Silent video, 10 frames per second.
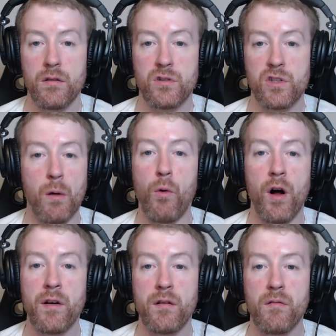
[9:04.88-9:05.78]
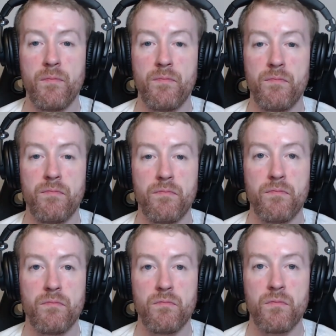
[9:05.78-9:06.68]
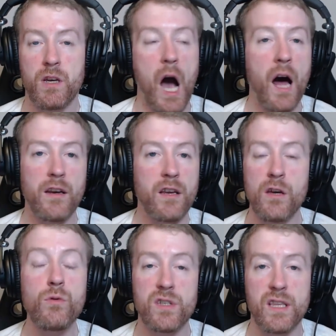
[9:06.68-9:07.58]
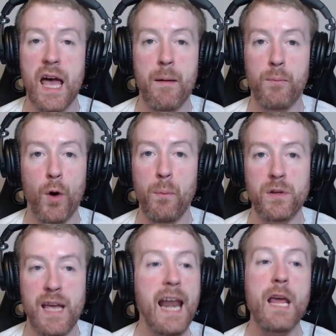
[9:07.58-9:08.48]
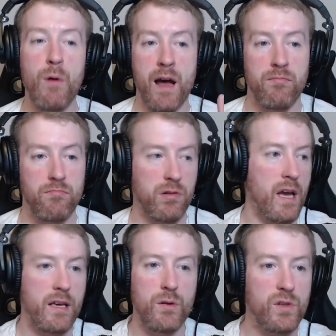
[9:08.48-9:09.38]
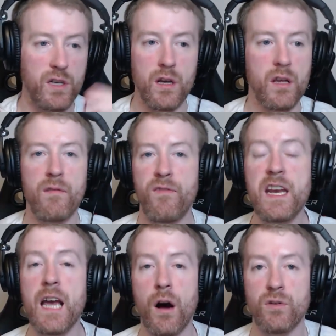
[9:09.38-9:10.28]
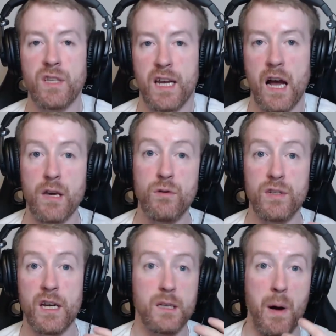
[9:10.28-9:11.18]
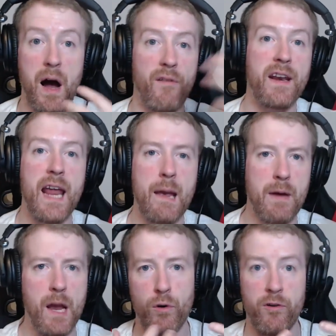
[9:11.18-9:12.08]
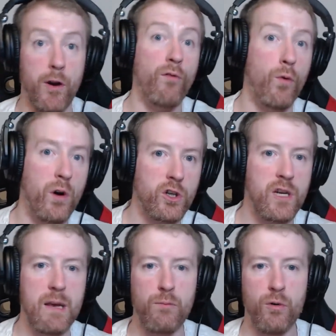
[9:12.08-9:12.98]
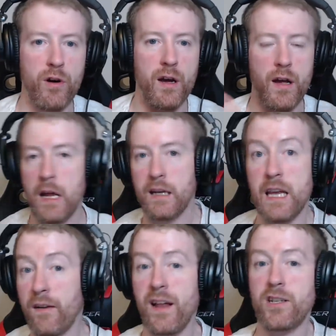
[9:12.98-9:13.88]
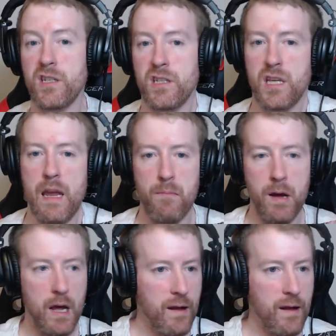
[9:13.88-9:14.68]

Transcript: someone can't use their property anywhere. They can't use it in videos. They can't use it as part of a name. Hey, we're an Overwatch team. We're a League of Legends team.